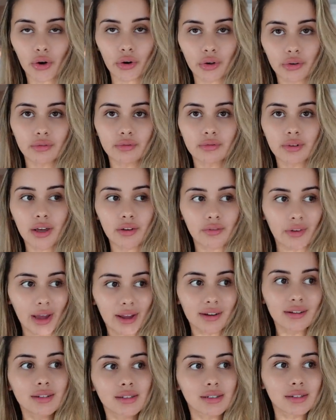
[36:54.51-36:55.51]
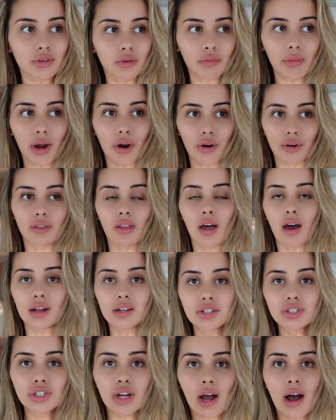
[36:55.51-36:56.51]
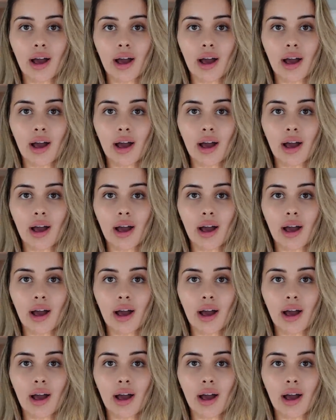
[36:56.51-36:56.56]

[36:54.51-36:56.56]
own event or my own lunch.